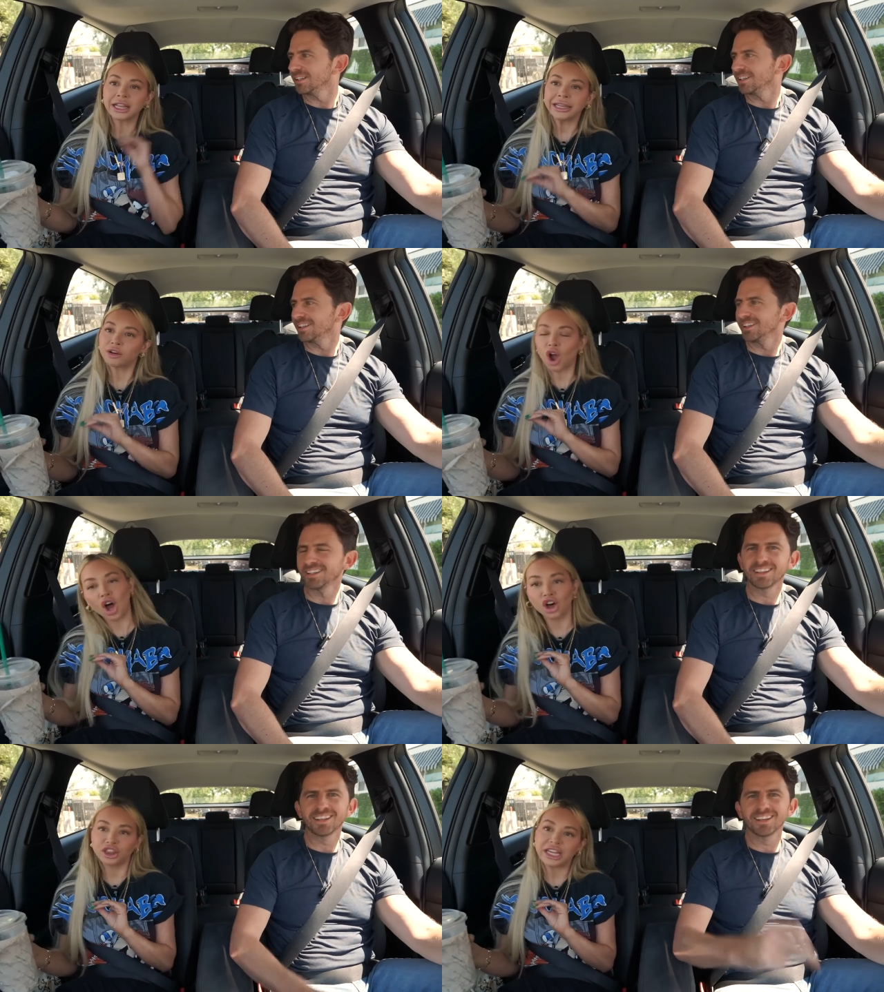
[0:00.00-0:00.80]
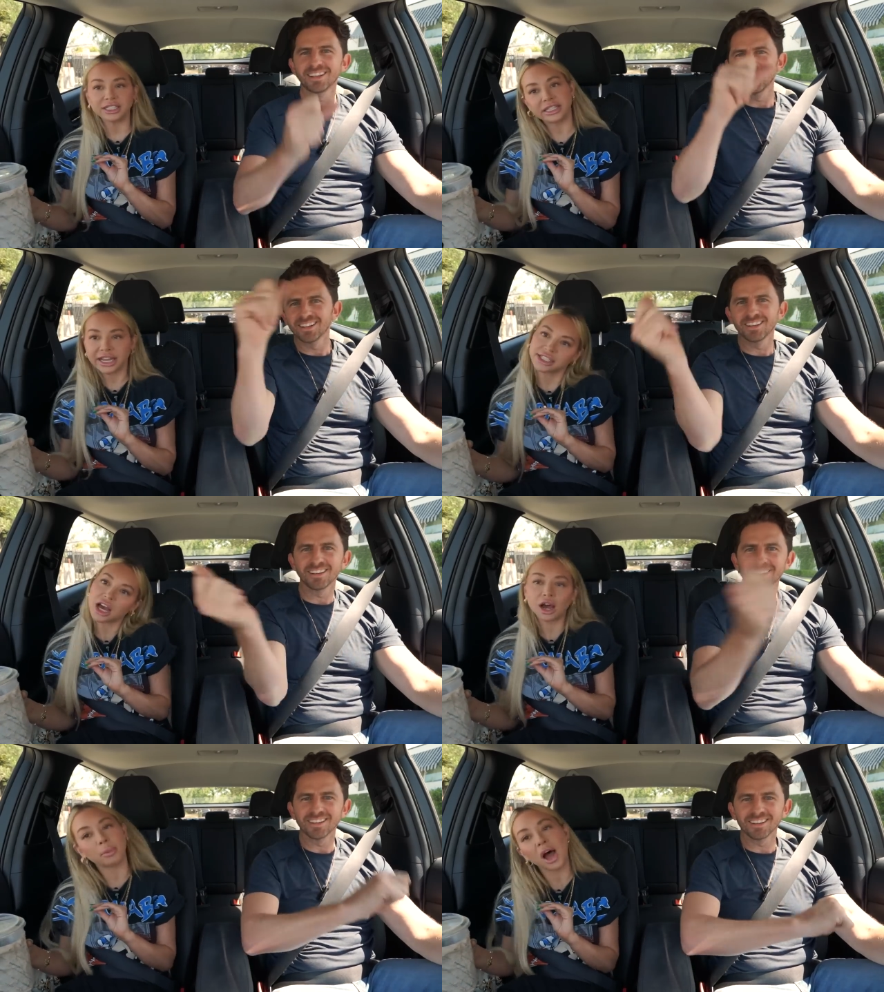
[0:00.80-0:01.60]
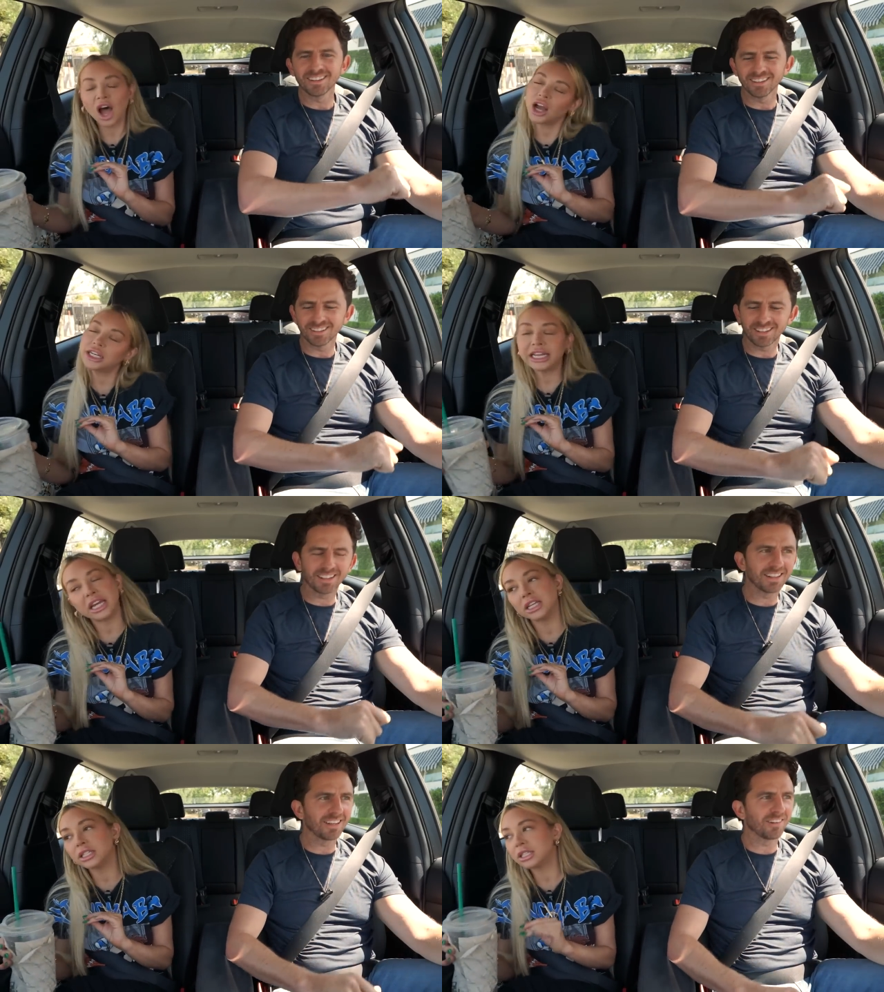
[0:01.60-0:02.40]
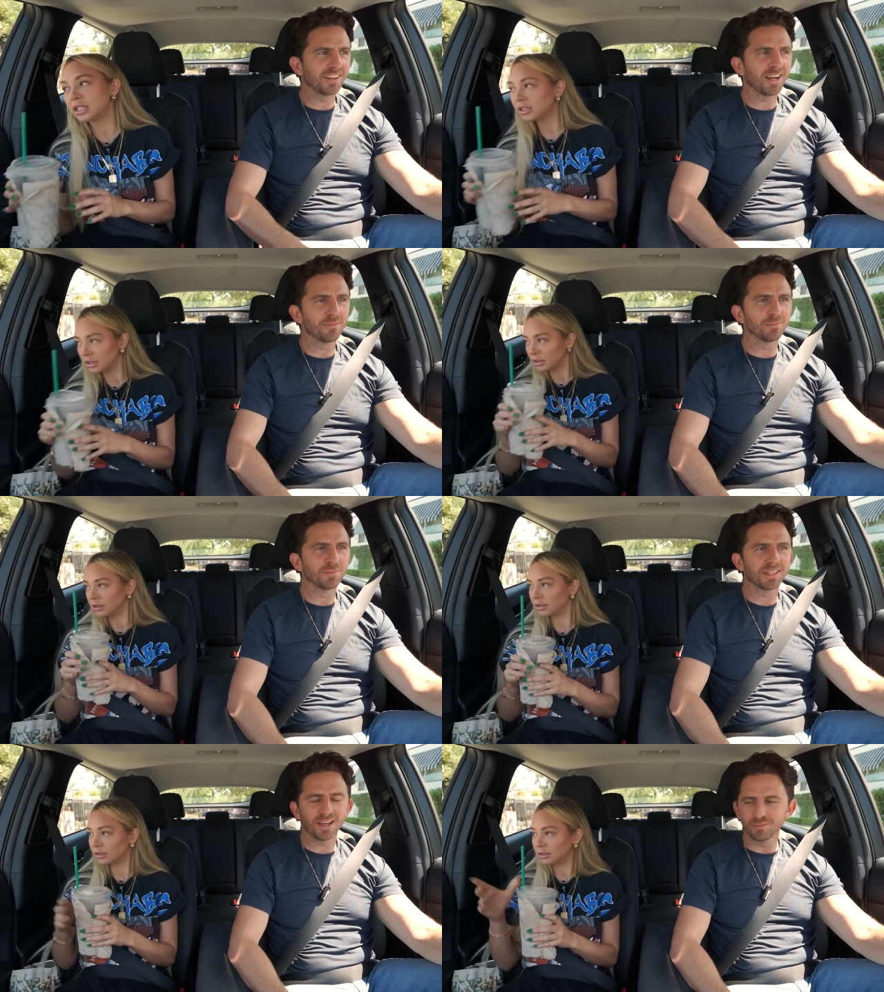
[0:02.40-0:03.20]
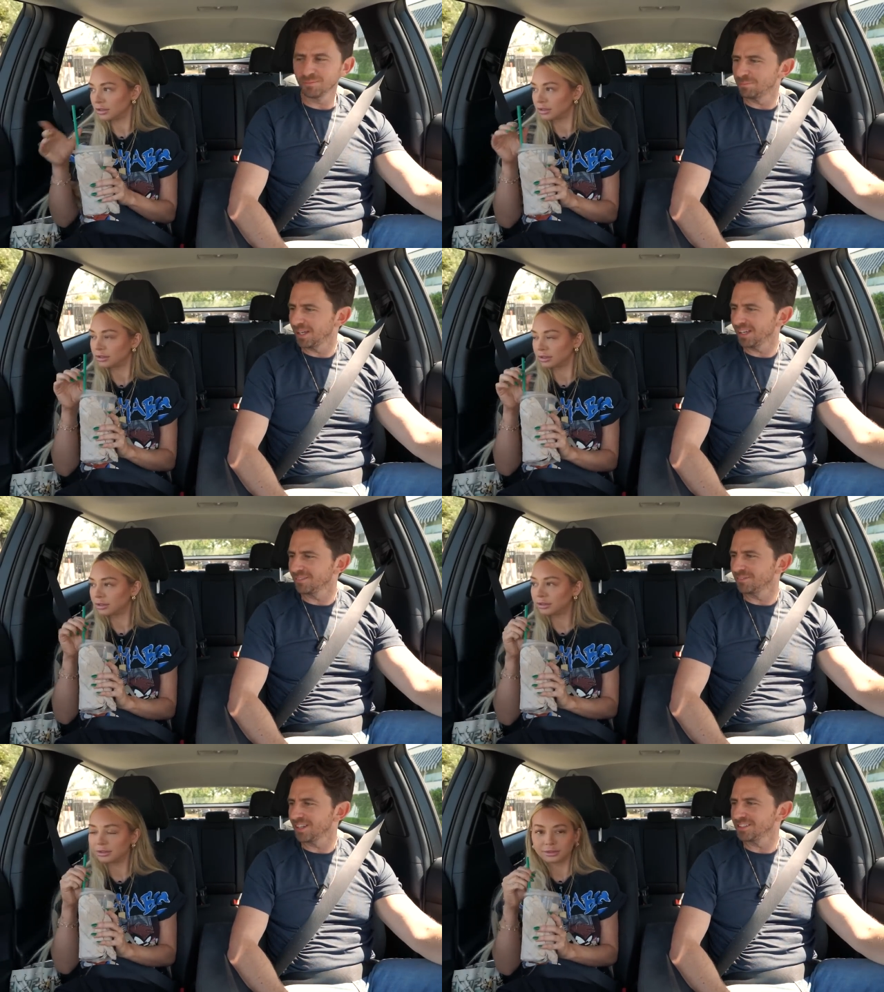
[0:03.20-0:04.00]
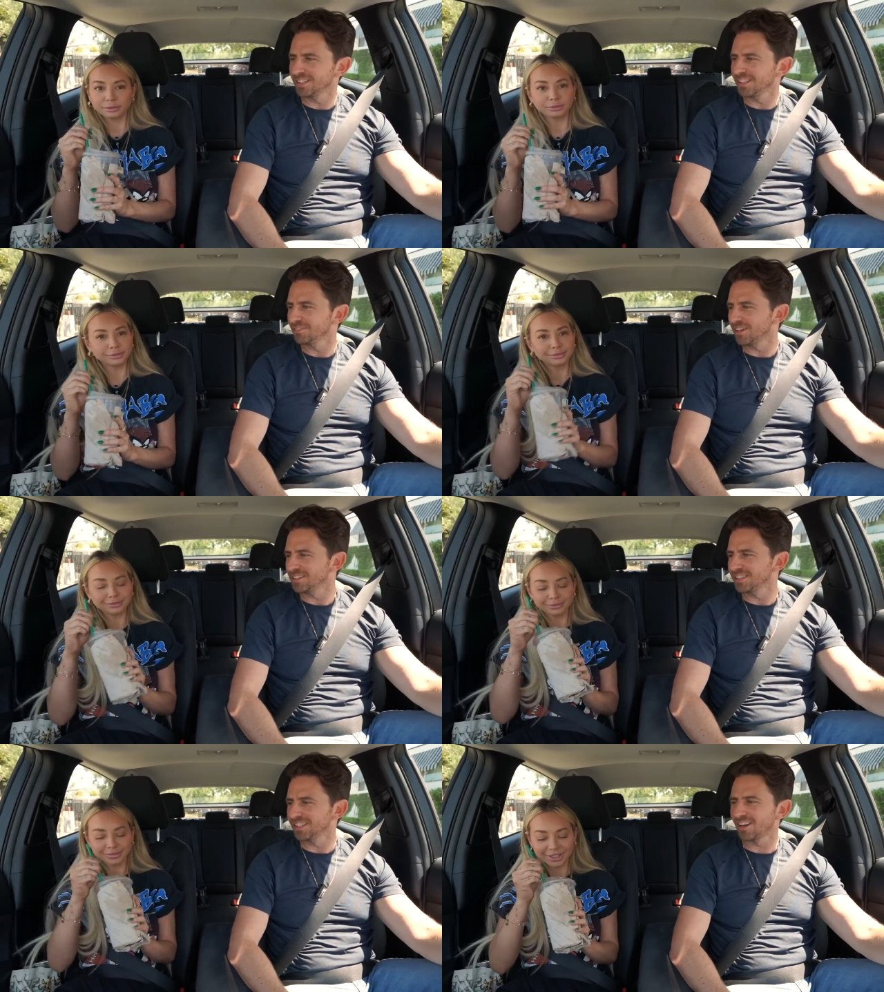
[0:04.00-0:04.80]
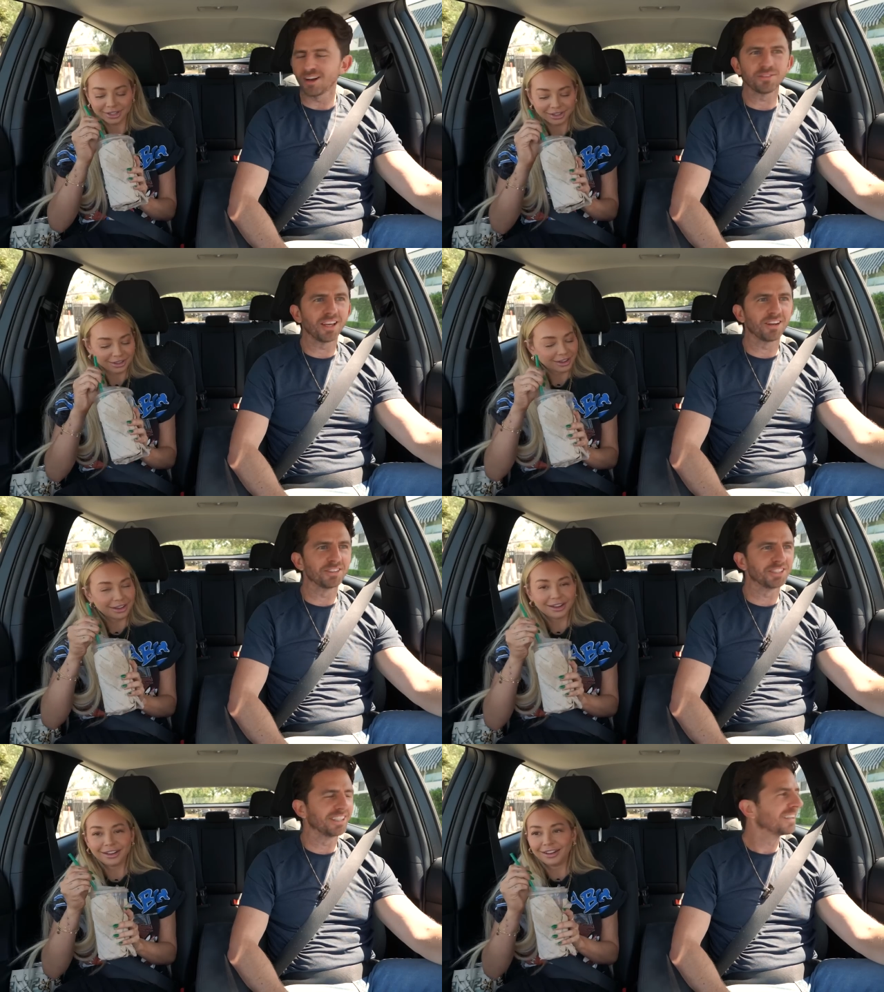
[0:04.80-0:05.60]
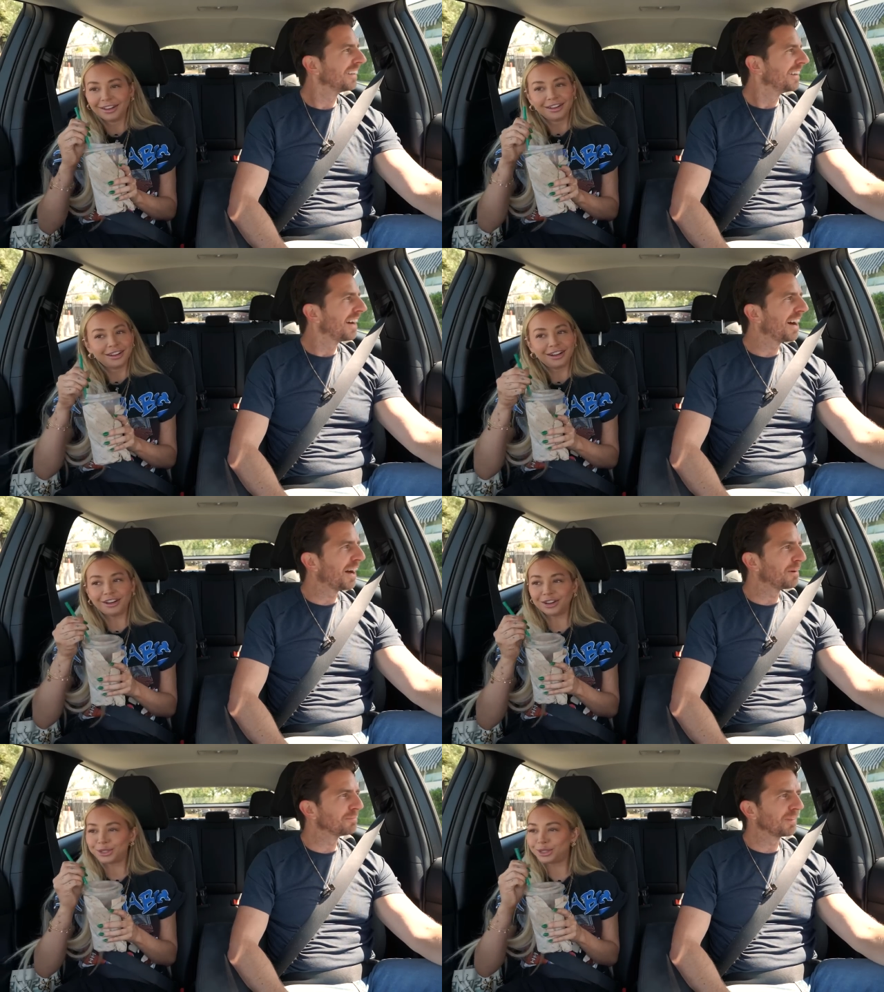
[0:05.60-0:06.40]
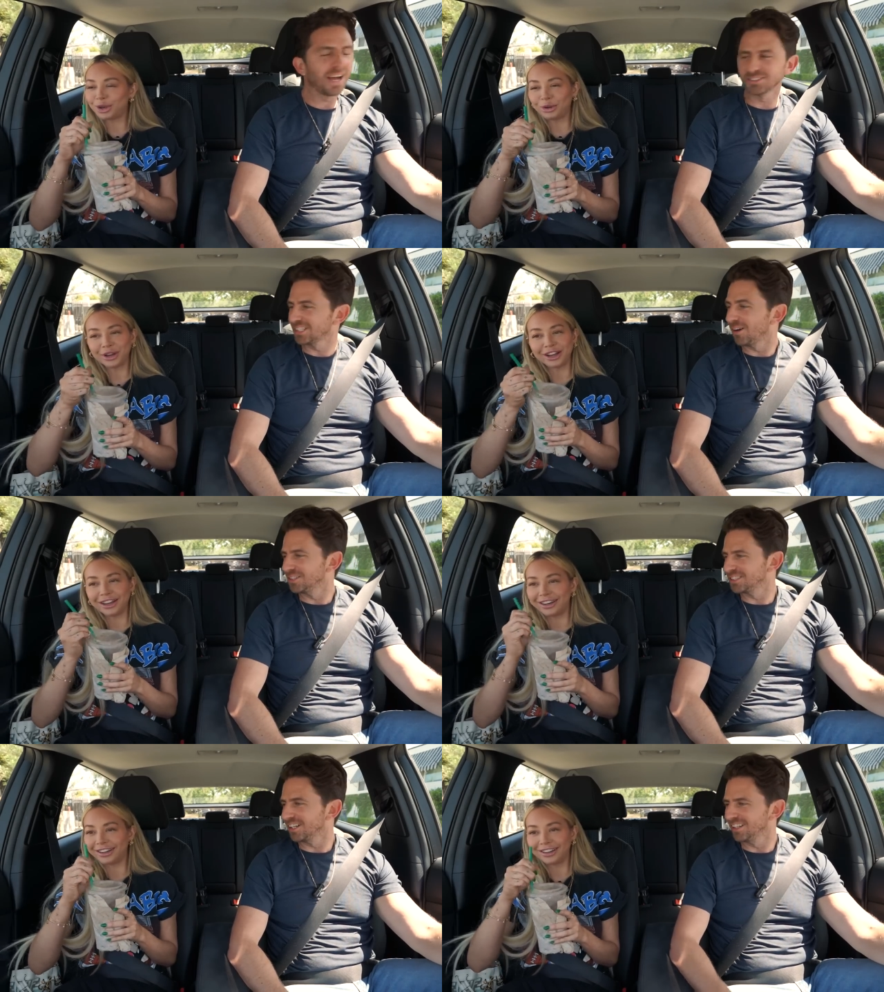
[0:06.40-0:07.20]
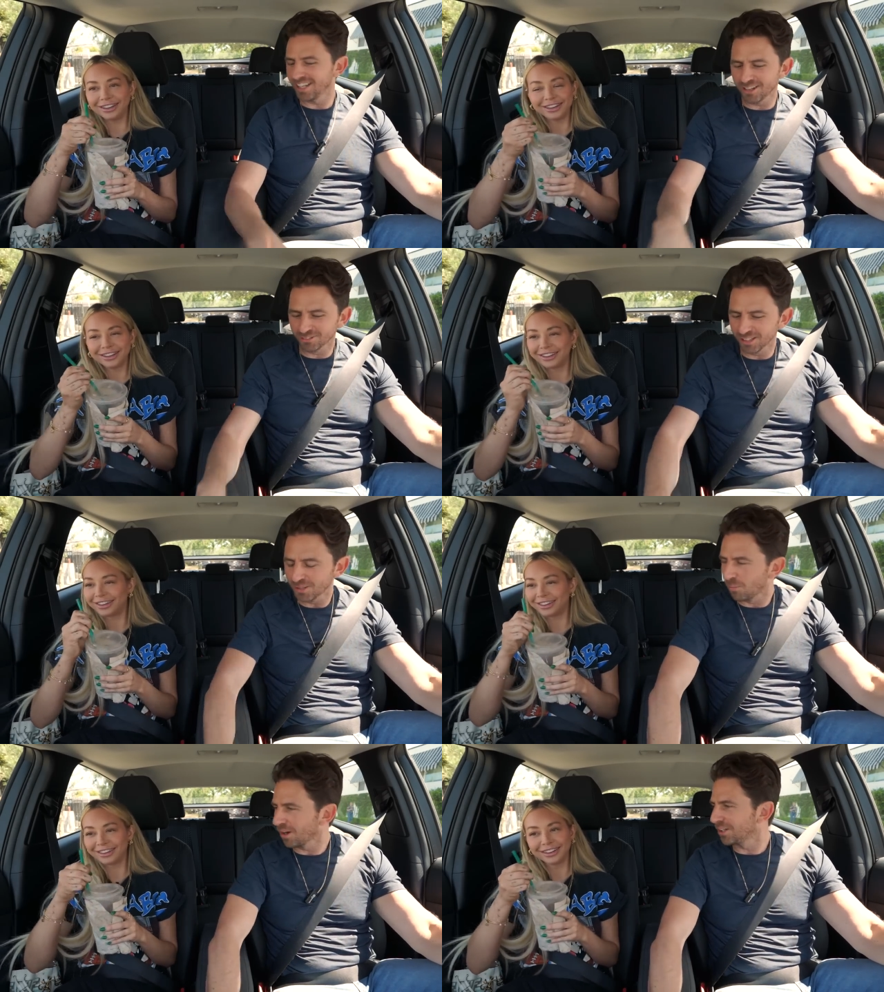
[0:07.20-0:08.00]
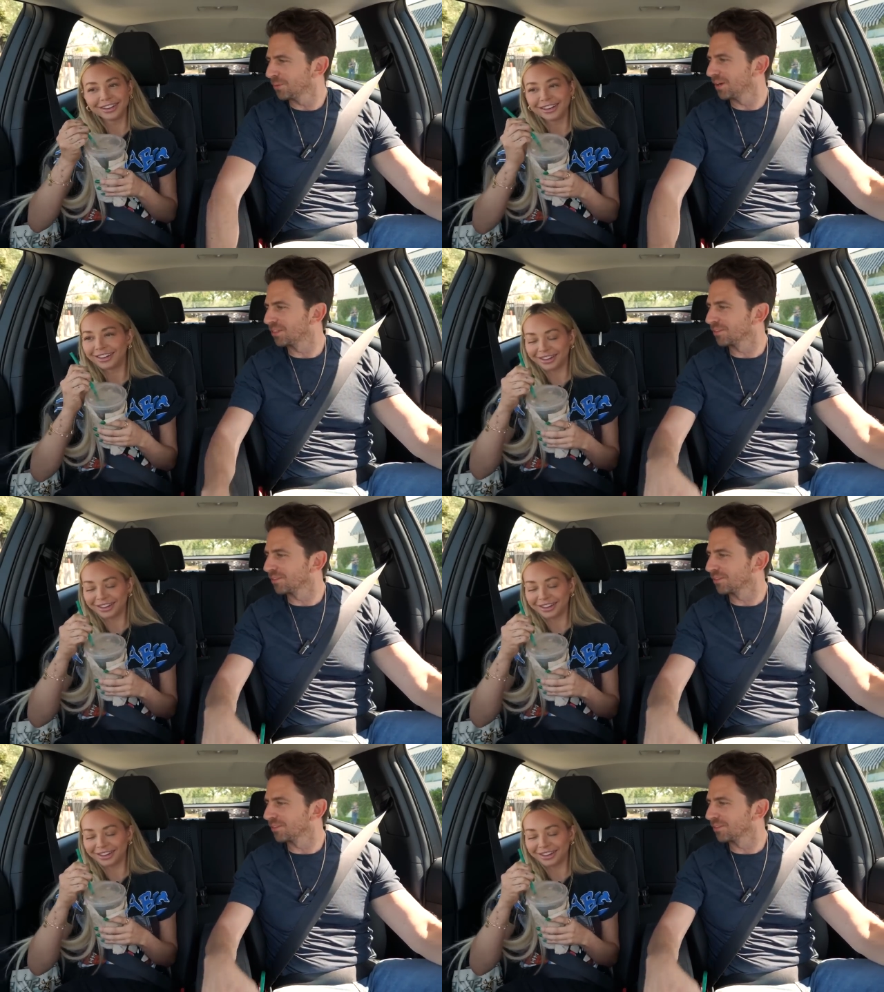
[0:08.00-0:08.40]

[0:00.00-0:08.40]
Speaker 1: clear all these things up, honey. Clear
Speaker 2: it up with that big venti venti coffee energy. Oh, um, so how's it good. going? good. Yeah, you're really working your way